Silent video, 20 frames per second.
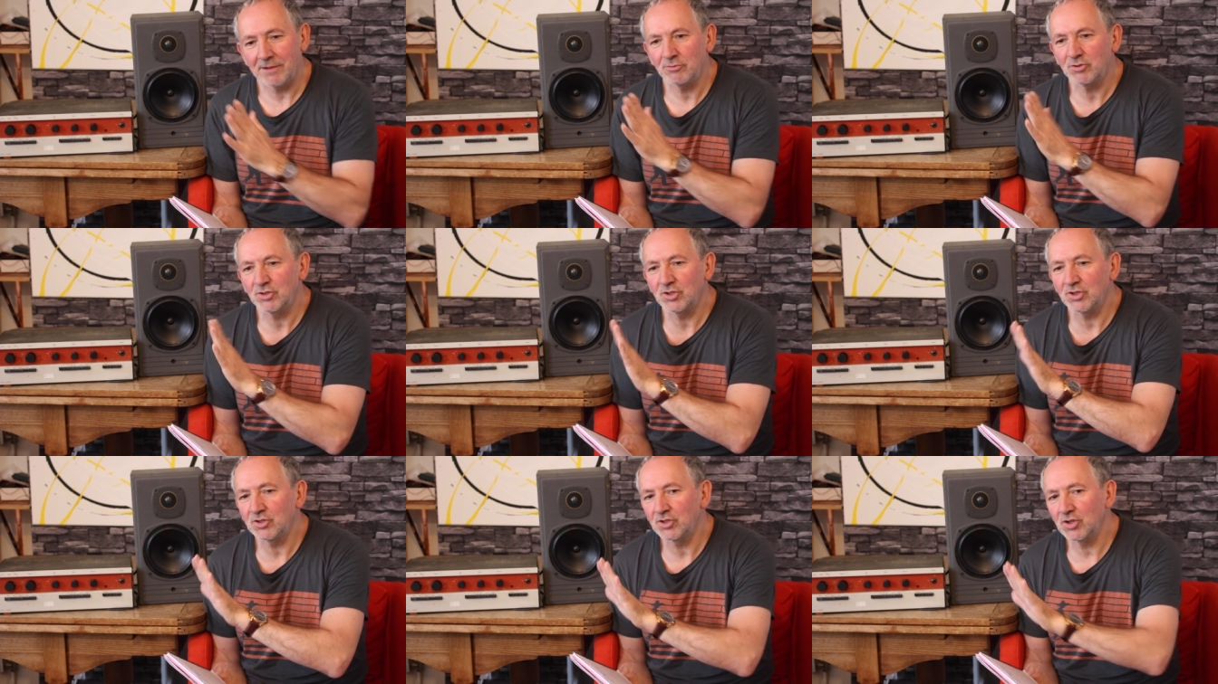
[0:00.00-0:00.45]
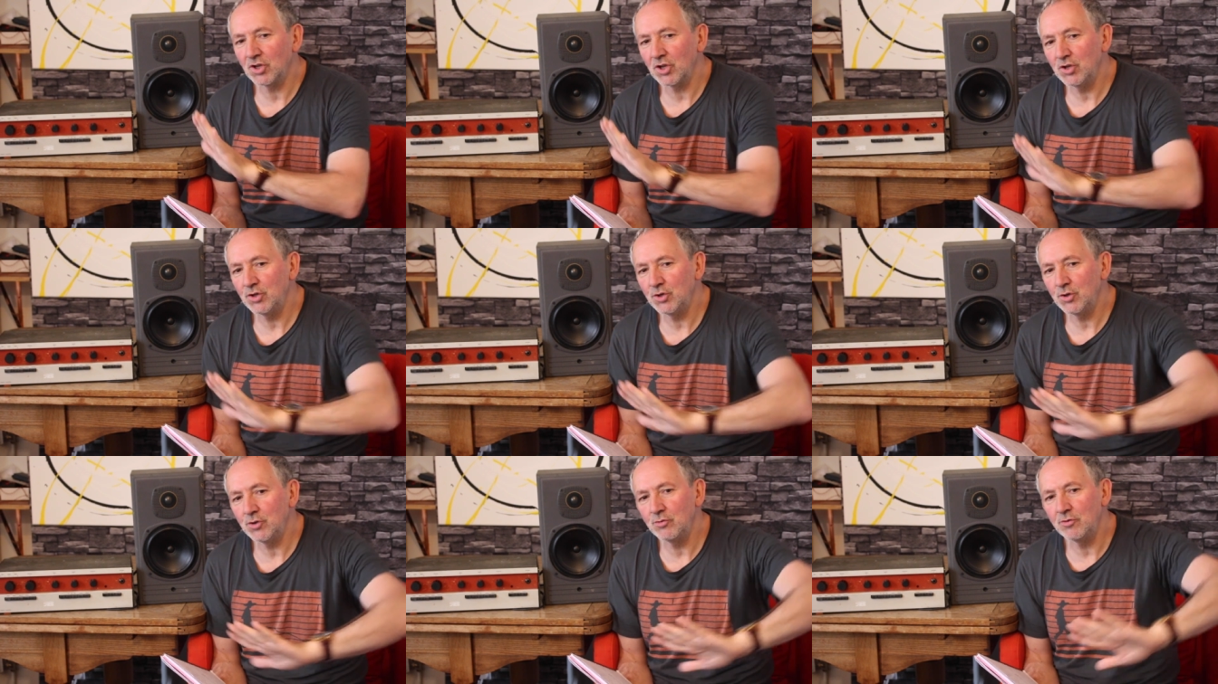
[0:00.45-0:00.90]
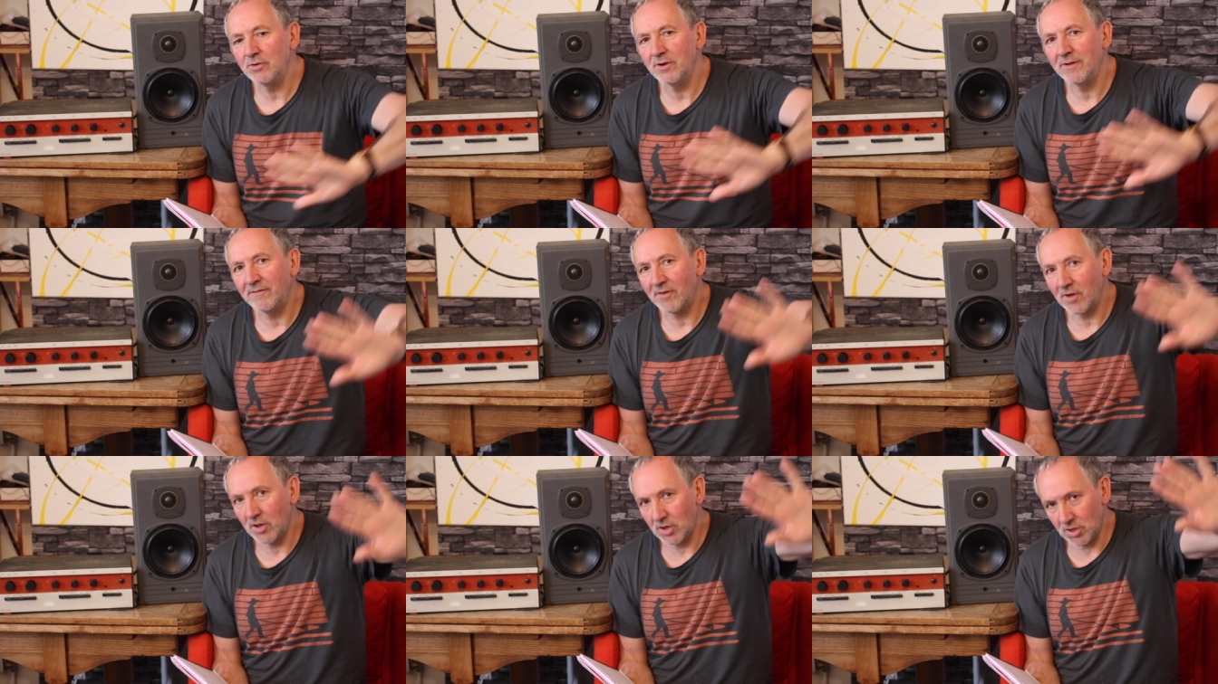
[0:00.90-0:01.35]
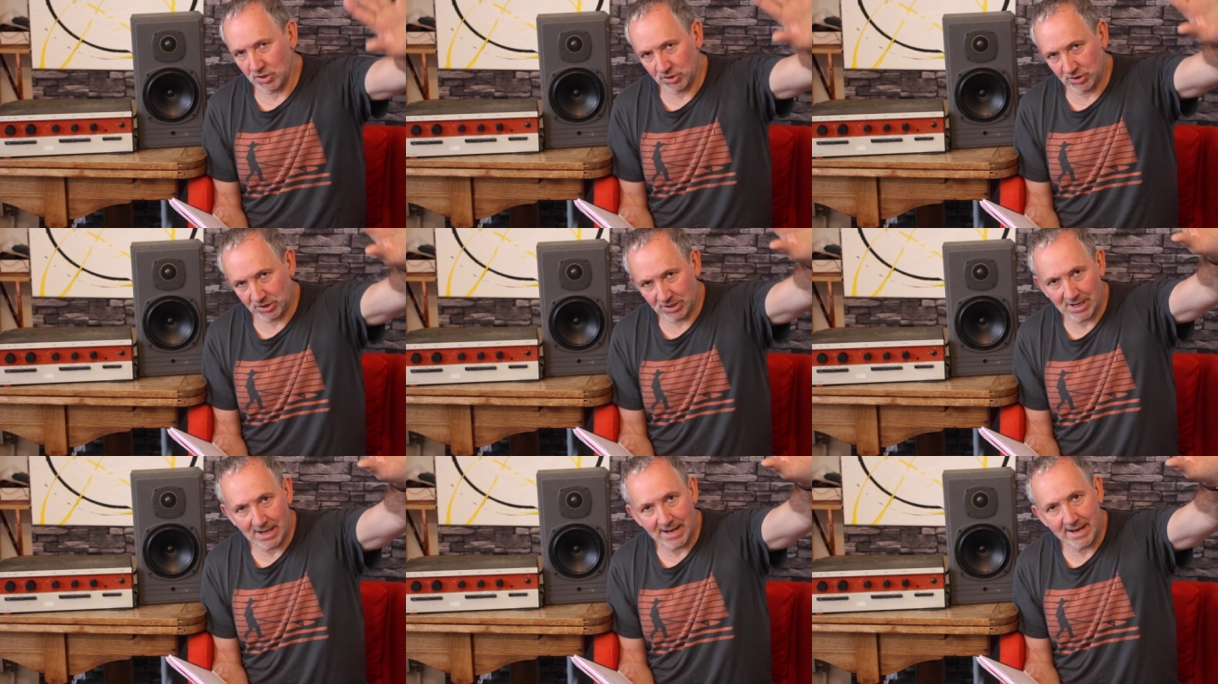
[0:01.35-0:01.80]
it was just a
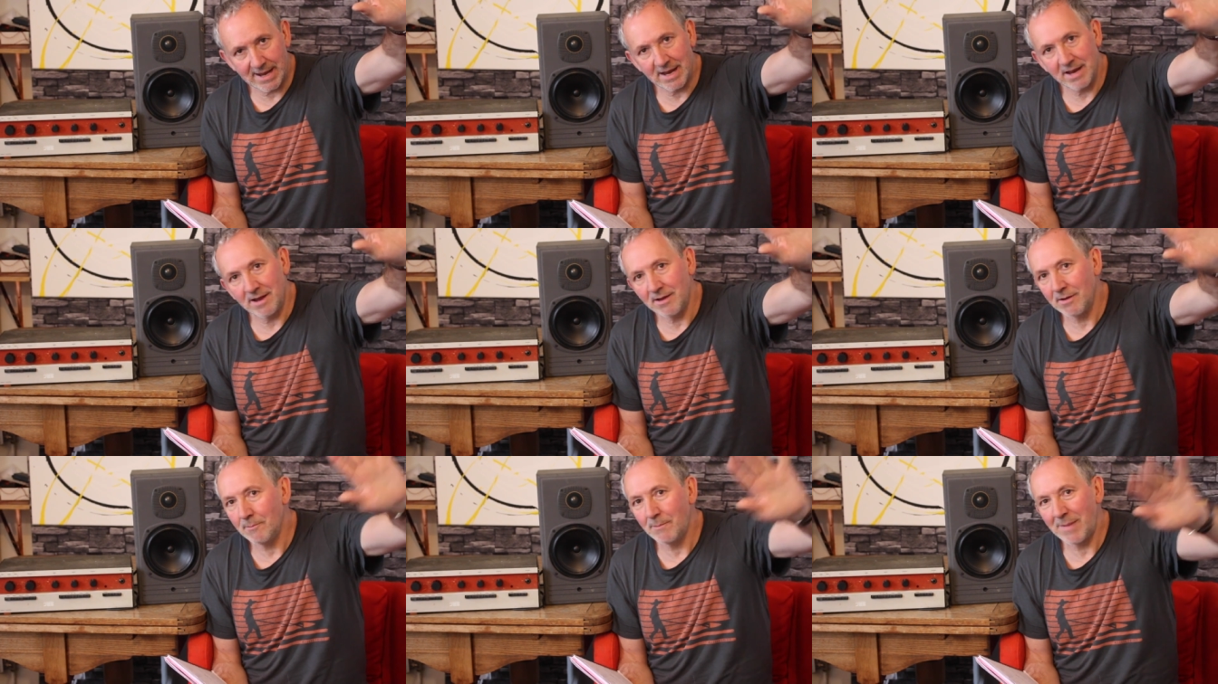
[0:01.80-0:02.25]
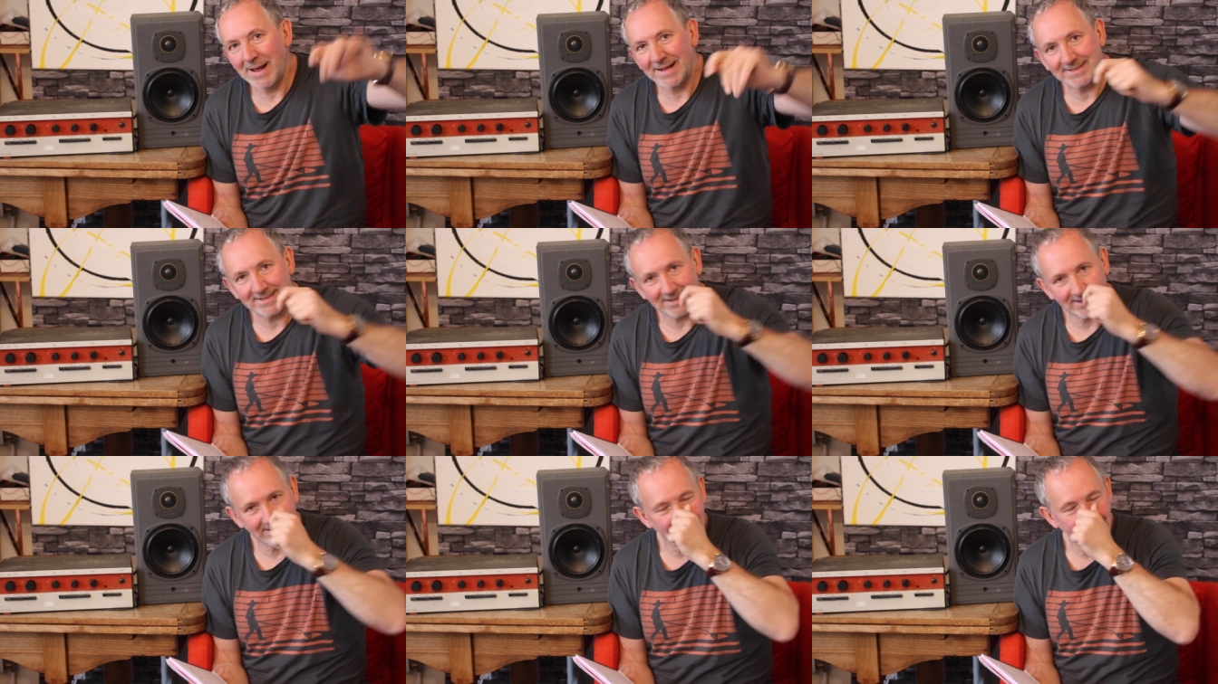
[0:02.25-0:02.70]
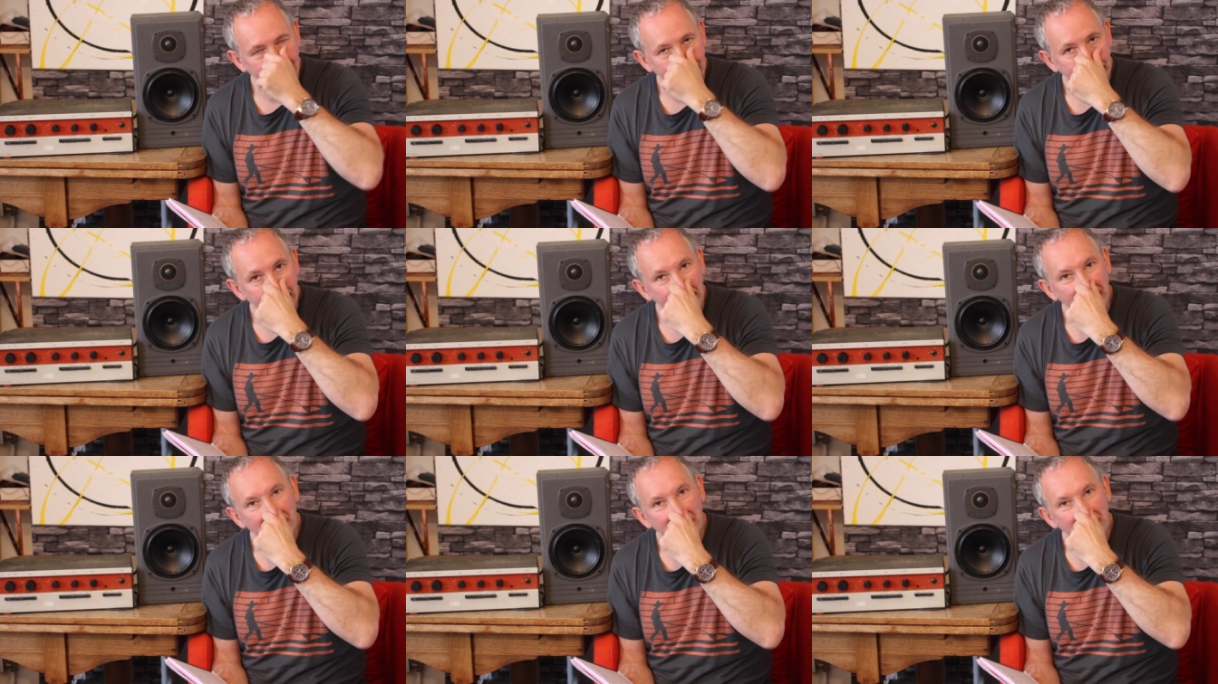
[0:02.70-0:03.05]
universally better thing.